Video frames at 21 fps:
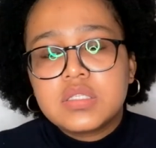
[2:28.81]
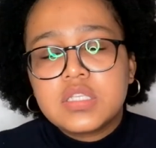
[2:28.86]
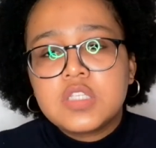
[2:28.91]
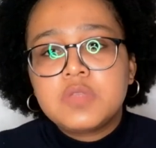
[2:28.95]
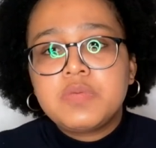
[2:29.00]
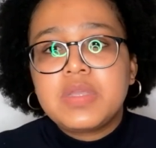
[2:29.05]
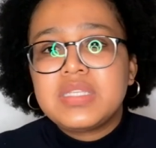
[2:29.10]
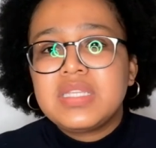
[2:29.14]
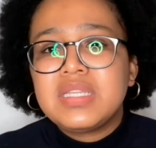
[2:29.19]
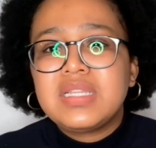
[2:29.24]
It's
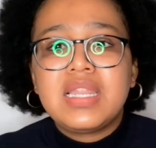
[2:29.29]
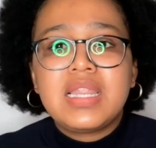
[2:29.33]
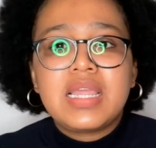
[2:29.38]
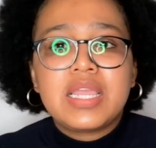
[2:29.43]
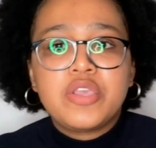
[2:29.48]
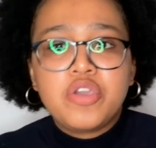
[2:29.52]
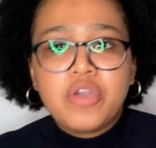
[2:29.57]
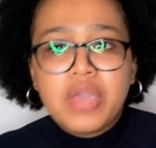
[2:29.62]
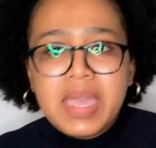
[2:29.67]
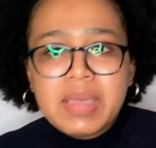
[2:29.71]
basically
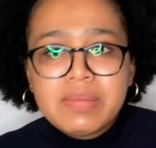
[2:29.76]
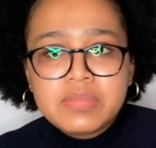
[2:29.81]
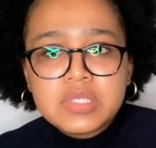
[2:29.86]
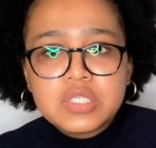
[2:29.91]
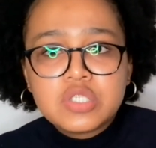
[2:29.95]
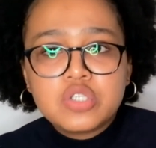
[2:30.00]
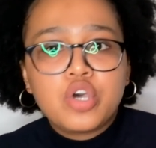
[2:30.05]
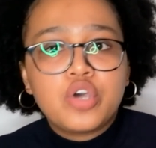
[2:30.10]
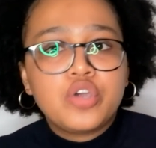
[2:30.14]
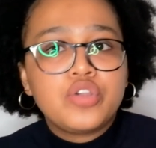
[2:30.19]
like your
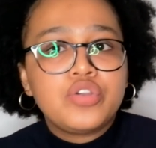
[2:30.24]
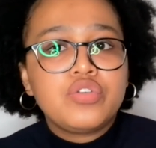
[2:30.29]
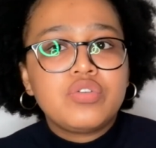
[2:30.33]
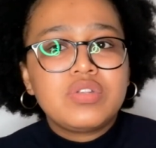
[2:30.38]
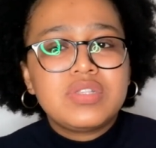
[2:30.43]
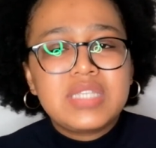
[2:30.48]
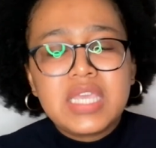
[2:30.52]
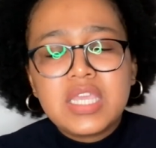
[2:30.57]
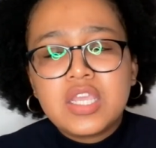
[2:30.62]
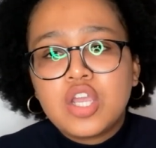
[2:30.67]
Amazon, your
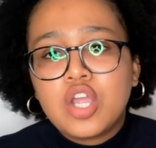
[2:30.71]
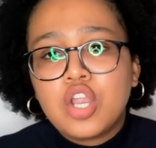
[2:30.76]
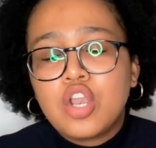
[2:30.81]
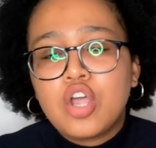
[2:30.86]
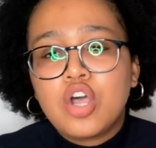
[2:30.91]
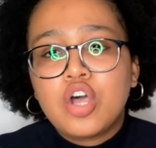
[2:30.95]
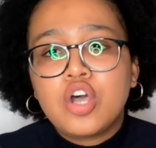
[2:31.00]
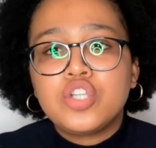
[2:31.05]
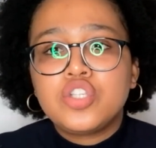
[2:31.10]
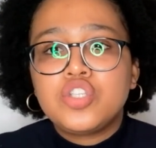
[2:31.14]

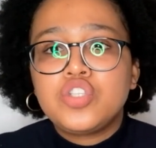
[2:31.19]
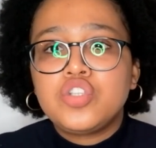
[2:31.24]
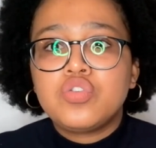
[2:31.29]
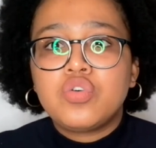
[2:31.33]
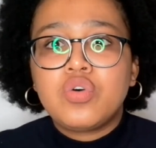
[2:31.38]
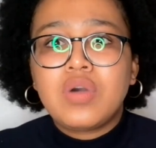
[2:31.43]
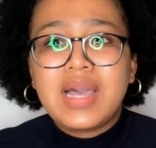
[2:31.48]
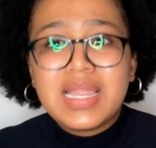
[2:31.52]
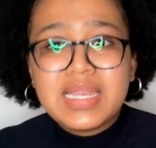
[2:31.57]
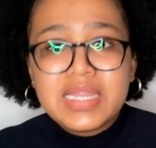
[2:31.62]
Takealot,
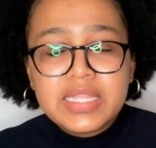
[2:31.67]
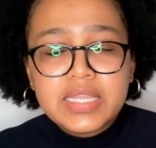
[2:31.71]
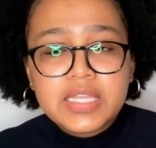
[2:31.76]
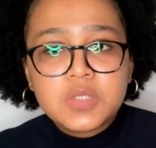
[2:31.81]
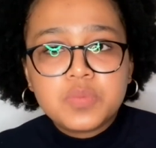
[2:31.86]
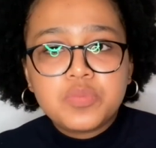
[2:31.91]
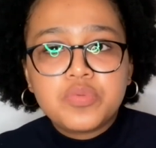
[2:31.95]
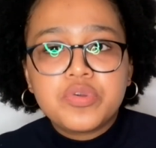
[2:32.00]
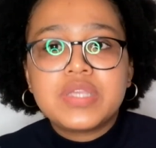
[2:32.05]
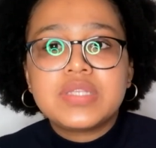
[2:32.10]
your
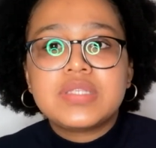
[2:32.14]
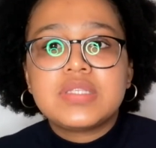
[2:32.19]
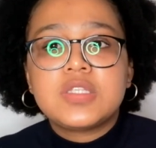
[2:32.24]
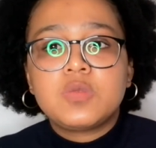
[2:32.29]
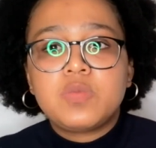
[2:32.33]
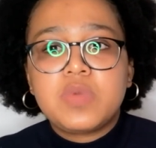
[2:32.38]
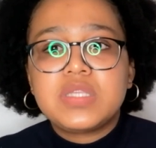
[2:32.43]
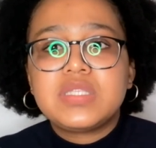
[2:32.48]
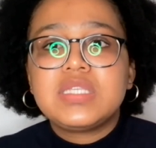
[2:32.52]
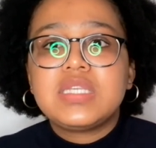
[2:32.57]
AliExpress. It's
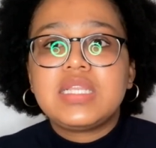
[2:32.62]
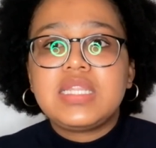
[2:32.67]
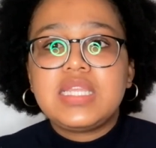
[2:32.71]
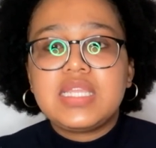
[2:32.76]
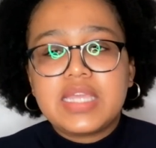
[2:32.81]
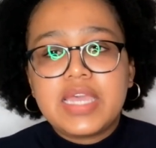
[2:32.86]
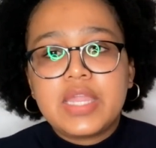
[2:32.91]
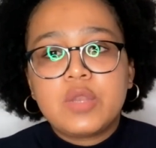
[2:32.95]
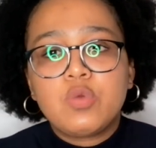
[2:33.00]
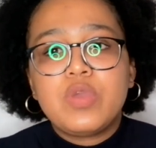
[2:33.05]
basically
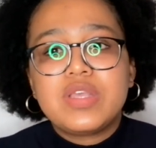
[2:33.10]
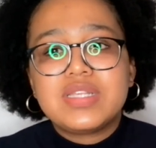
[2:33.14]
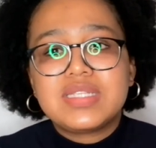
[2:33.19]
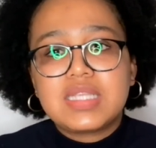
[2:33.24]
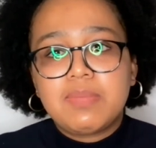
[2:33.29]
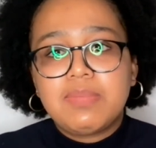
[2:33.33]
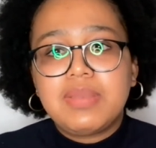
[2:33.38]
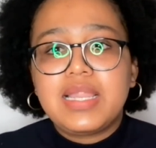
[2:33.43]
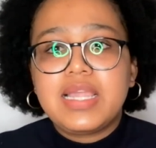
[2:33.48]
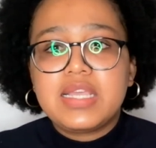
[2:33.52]
that, where
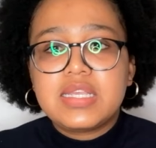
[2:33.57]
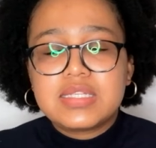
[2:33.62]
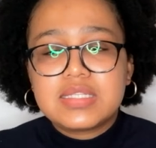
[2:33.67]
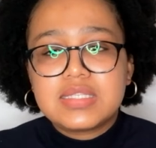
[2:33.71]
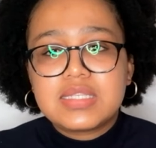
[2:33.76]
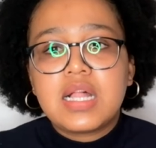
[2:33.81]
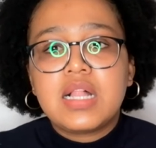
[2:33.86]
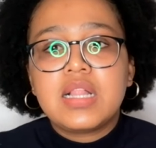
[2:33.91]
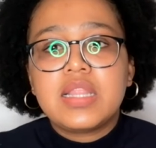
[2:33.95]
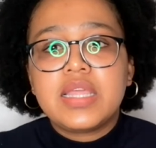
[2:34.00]
suppliers
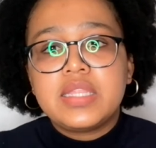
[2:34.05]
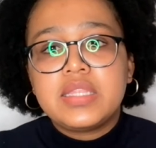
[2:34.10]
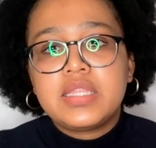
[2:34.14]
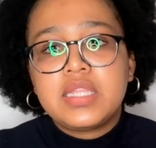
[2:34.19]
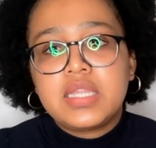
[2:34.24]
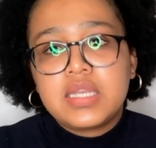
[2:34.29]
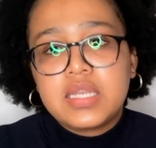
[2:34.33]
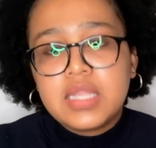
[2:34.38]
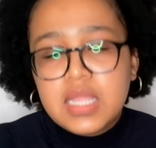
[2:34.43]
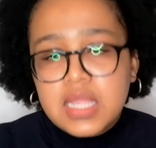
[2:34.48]
sell and
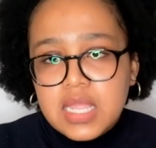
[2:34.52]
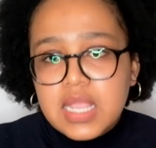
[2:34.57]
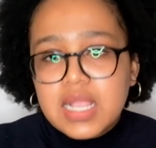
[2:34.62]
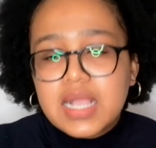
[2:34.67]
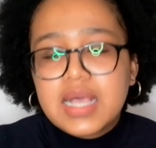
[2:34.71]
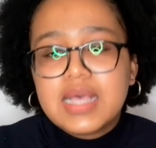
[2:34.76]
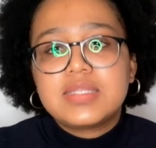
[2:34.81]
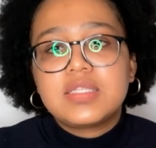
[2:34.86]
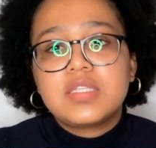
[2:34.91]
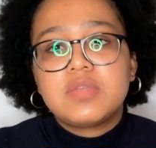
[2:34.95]
then
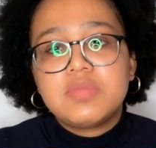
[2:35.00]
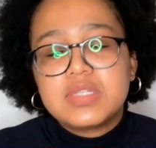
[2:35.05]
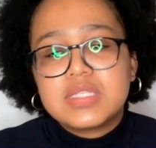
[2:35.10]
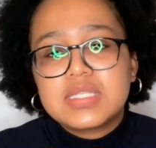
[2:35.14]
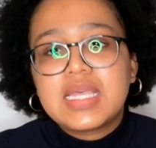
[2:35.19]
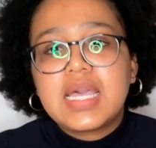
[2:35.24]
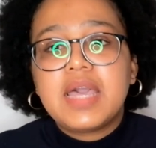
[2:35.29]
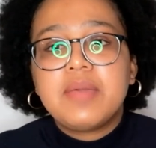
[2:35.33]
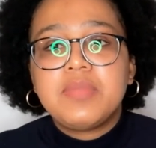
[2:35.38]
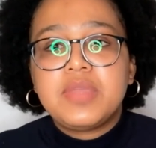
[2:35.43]
customers
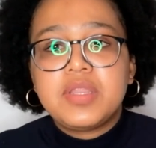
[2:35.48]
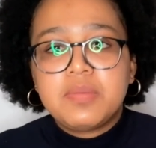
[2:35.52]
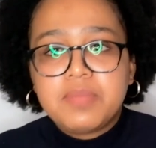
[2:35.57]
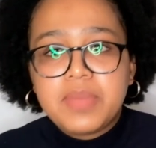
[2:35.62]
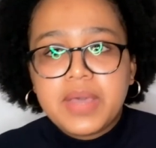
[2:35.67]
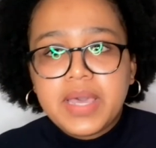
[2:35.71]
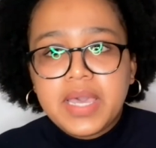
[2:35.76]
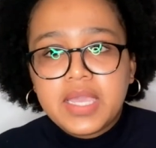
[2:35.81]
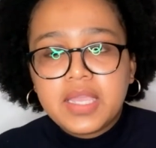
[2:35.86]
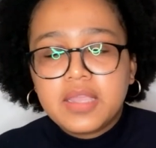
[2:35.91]
come and
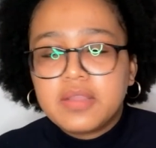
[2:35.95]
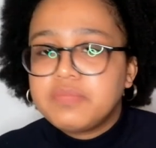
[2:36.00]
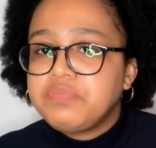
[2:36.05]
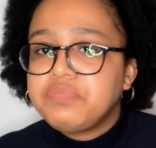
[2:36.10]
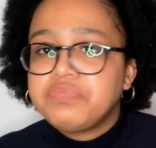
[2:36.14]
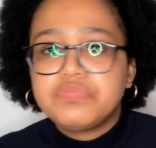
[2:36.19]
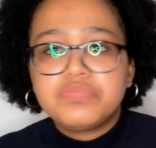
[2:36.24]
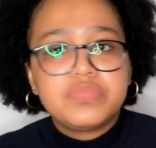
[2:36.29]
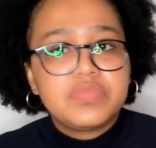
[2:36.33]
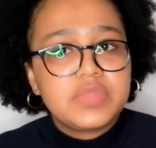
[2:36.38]
buy.
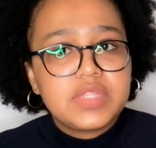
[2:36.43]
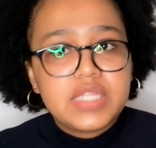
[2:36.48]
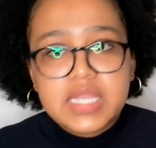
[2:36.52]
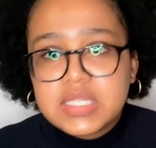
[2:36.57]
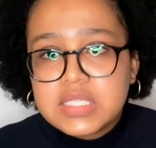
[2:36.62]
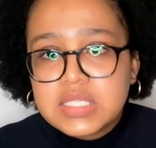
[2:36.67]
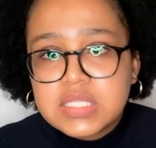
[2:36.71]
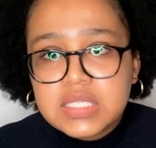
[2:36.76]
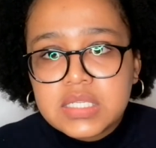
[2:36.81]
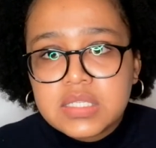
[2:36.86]

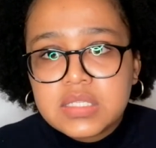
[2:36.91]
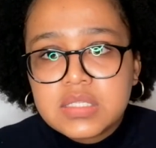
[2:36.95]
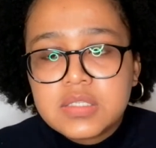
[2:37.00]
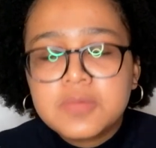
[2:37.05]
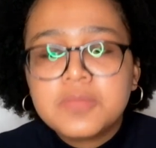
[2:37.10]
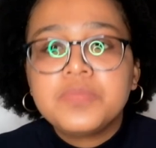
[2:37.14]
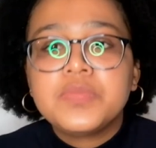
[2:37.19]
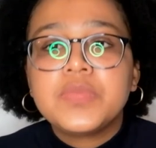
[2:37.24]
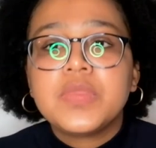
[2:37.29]
That's it.